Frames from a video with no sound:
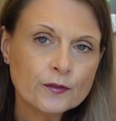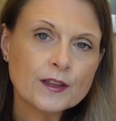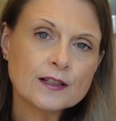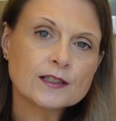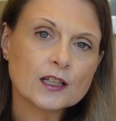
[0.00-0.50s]
of
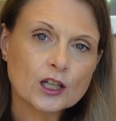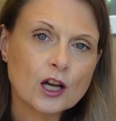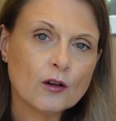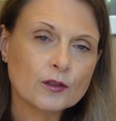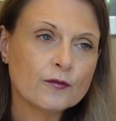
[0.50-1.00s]
things that are
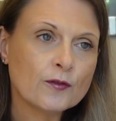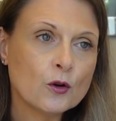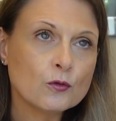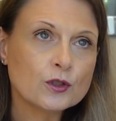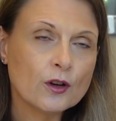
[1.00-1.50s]
cut on the
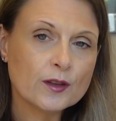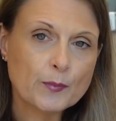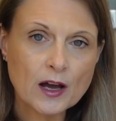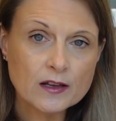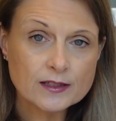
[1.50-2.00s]
fold on the
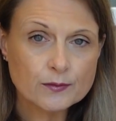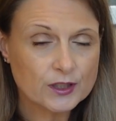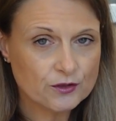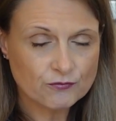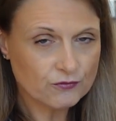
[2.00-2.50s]
bias,
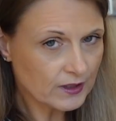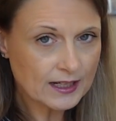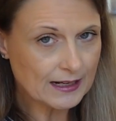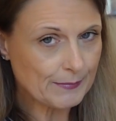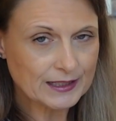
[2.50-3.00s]
which
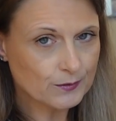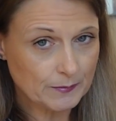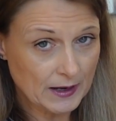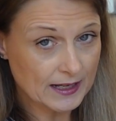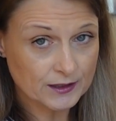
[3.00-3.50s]
really messed with
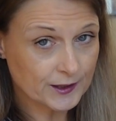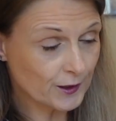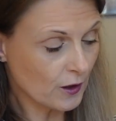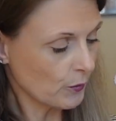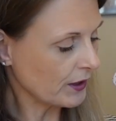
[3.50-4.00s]
my head to
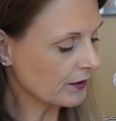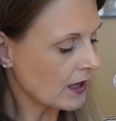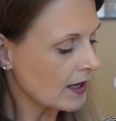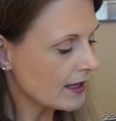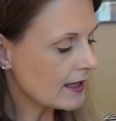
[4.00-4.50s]
start with.
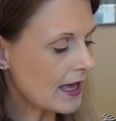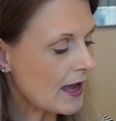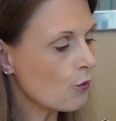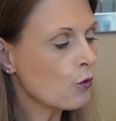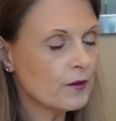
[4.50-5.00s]

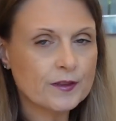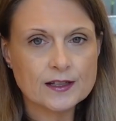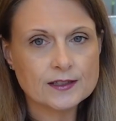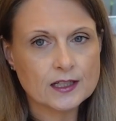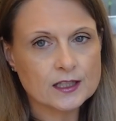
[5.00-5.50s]
All of
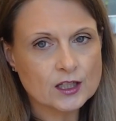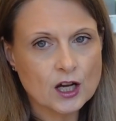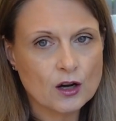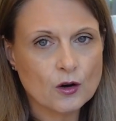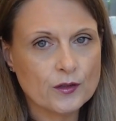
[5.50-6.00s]
this is
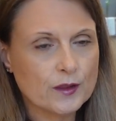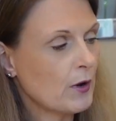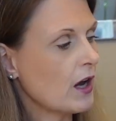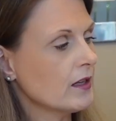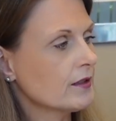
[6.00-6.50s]
cut on the
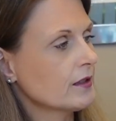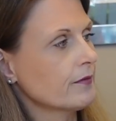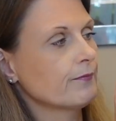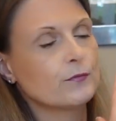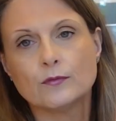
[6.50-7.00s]

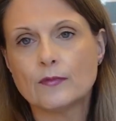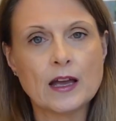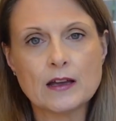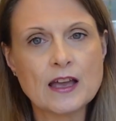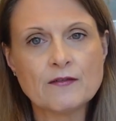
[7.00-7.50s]
bias.
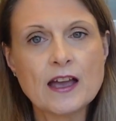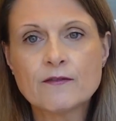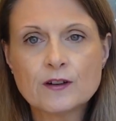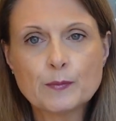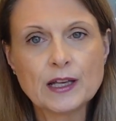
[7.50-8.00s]

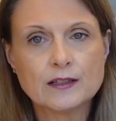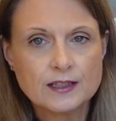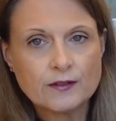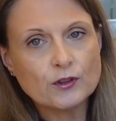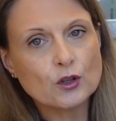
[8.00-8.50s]
Every piece,
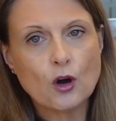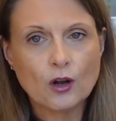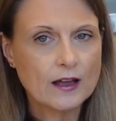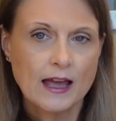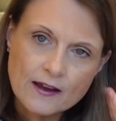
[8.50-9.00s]
even the
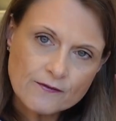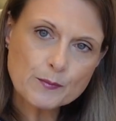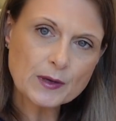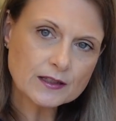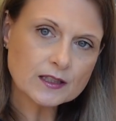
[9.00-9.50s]
collar, every
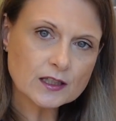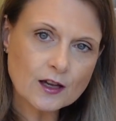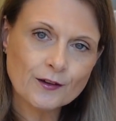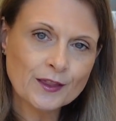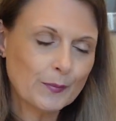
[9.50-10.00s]
piece is
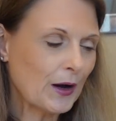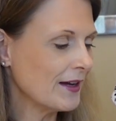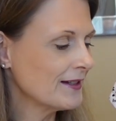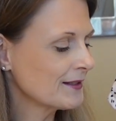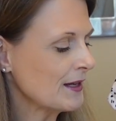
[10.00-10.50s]
cut on the
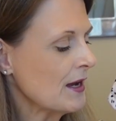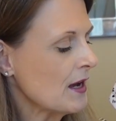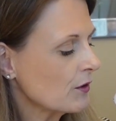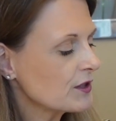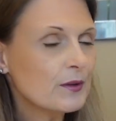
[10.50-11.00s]
bias.
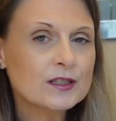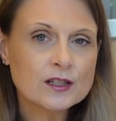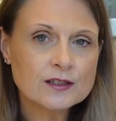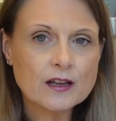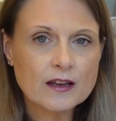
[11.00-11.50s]
So it
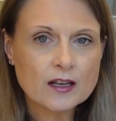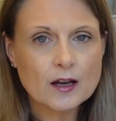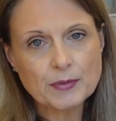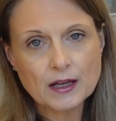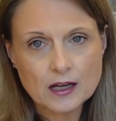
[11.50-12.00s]
does take
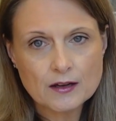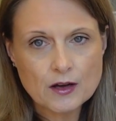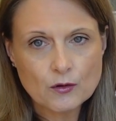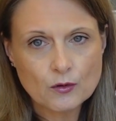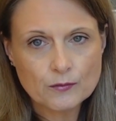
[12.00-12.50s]
up
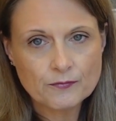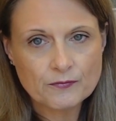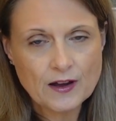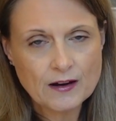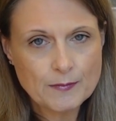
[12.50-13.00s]
a
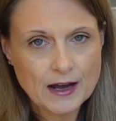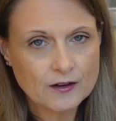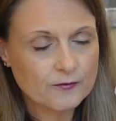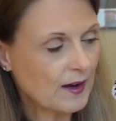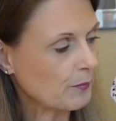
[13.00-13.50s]
fair amount
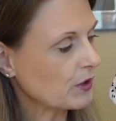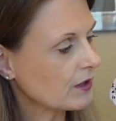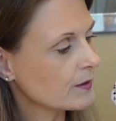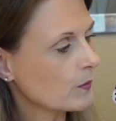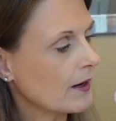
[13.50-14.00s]
of fabric
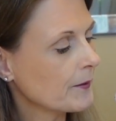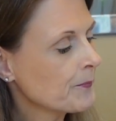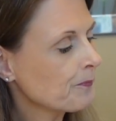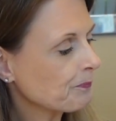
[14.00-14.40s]
as well.